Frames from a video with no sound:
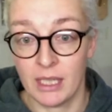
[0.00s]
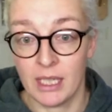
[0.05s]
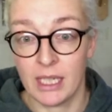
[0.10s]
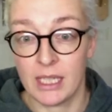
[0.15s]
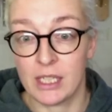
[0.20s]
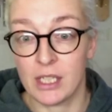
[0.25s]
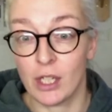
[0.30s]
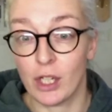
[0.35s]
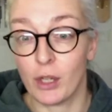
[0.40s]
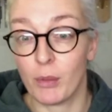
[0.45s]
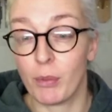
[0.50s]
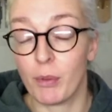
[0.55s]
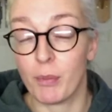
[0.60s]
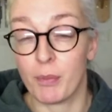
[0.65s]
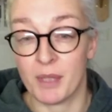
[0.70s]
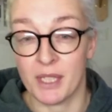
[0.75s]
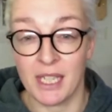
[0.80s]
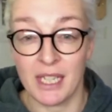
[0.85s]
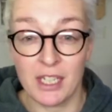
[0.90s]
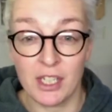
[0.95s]
It took up a
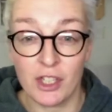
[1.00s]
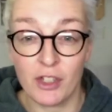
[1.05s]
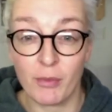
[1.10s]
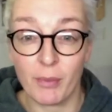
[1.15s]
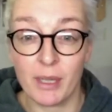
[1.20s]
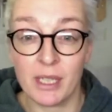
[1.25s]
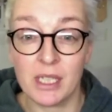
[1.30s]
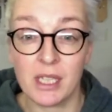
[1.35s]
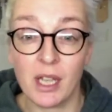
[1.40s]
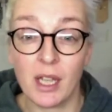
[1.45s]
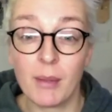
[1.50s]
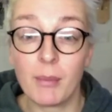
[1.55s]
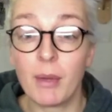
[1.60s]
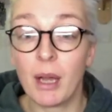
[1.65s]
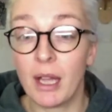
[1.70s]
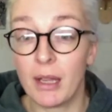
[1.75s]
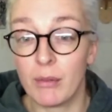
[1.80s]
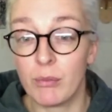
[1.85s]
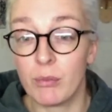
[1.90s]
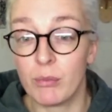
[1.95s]
percentage of my time.
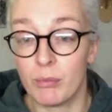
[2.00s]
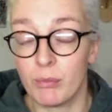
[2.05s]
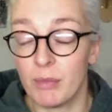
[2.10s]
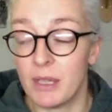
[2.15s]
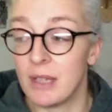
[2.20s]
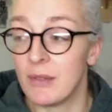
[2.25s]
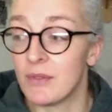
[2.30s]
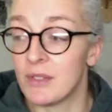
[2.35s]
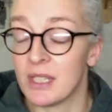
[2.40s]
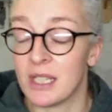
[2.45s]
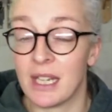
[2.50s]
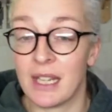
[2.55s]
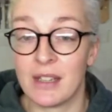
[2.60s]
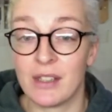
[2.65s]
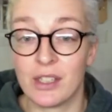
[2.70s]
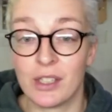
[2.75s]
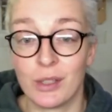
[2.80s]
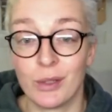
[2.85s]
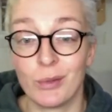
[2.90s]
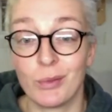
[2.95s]
I evened it
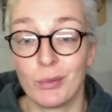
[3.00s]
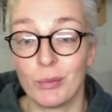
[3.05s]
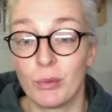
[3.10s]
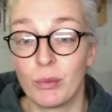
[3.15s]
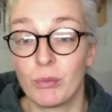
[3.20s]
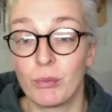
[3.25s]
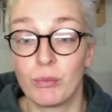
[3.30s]
out to